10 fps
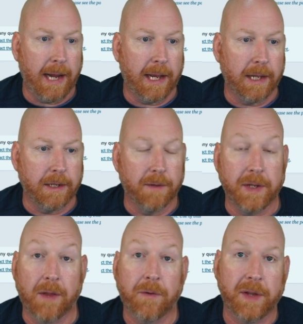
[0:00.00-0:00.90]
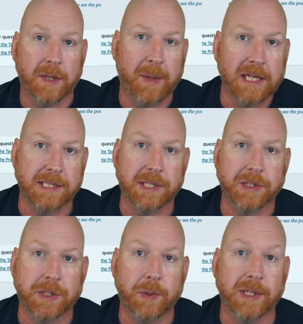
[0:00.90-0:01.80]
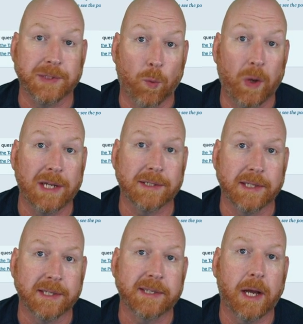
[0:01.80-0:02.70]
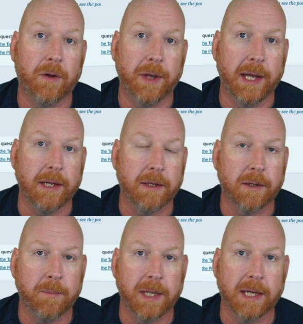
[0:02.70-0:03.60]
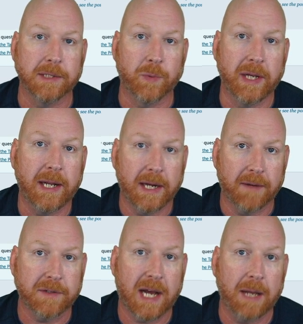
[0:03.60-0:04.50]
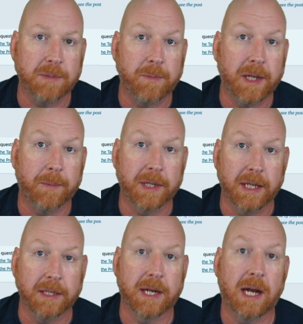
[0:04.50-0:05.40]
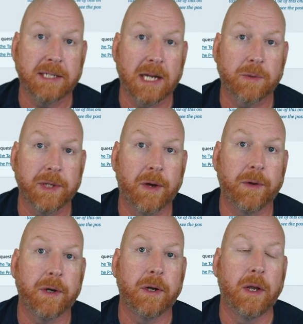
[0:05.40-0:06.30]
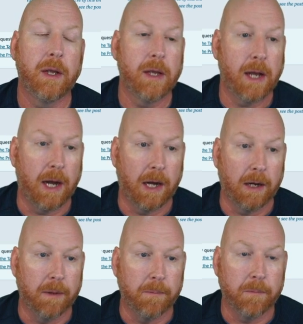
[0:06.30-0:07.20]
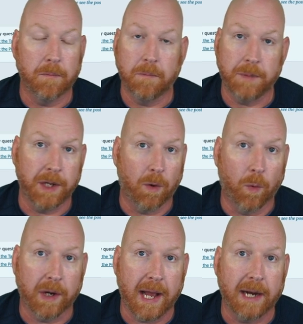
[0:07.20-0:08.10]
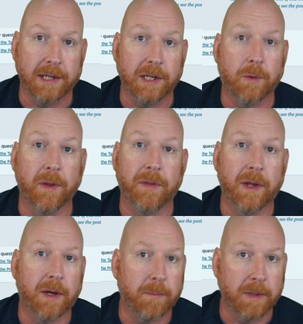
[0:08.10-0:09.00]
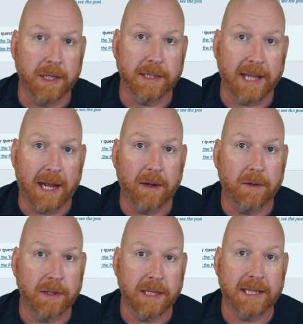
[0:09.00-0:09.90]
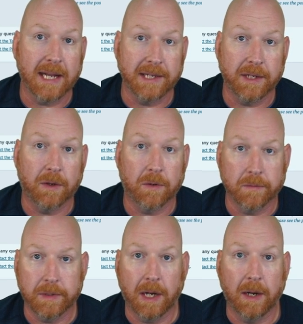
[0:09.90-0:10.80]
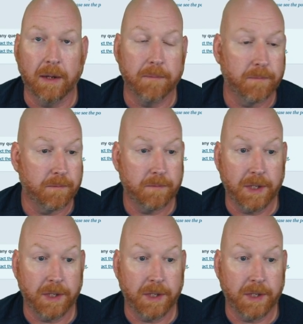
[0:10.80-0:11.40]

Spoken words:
And the other thing to pay attention to is when is the sell date, because we need enough time to be able to get in contact with the owner, work out a deal with them, get that deal,